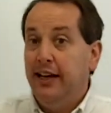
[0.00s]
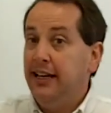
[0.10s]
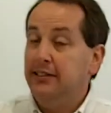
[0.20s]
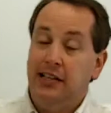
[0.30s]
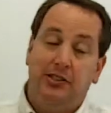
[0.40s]

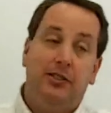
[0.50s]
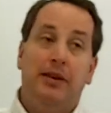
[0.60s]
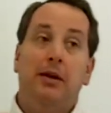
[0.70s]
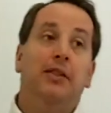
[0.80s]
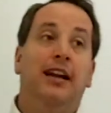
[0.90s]
Again, it's not just that
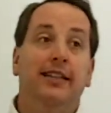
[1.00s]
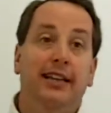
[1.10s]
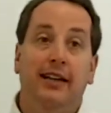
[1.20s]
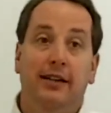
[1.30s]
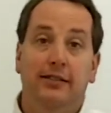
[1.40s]
we came with an
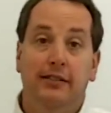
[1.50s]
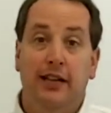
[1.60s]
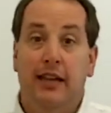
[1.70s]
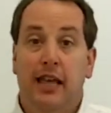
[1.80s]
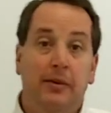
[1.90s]
idea
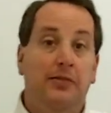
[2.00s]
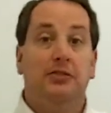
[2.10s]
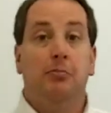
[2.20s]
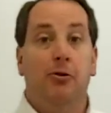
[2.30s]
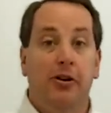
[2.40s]
and that we even
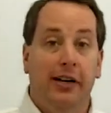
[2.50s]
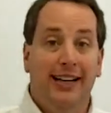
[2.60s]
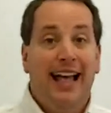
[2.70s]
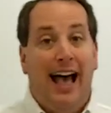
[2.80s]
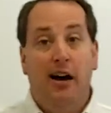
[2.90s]
support it.